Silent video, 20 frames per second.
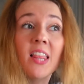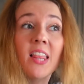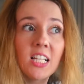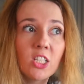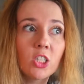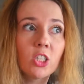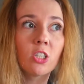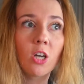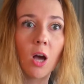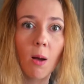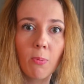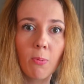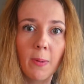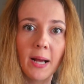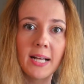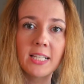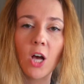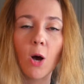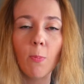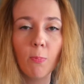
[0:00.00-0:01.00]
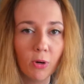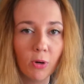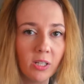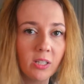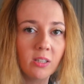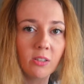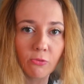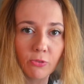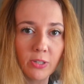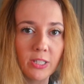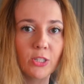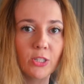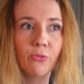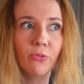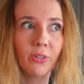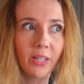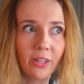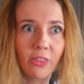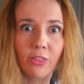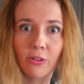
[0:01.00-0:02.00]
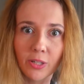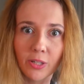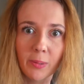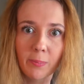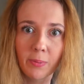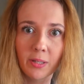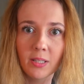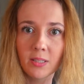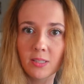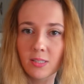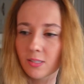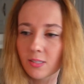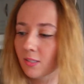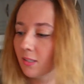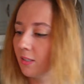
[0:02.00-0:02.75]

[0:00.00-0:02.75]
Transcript: That's a good compromise. I'll put it in the freezer for like 30 minutes.